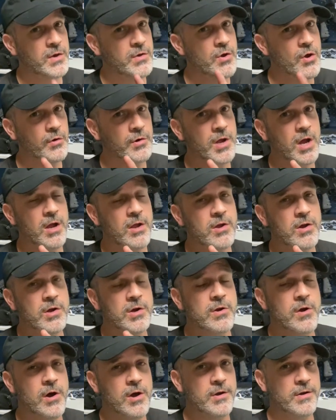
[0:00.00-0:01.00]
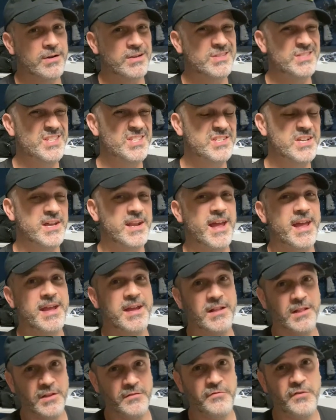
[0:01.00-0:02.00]
No knock on Connor because he's got a
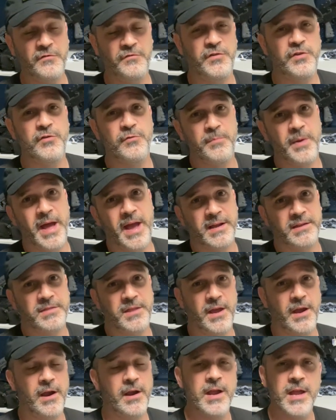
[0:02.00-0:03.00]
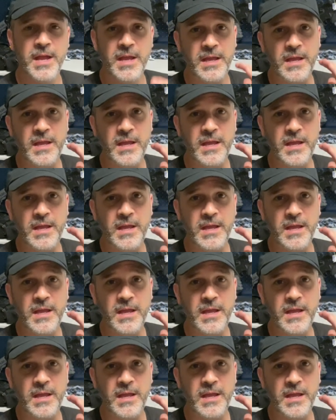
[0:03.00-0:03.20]
hell of a view back there.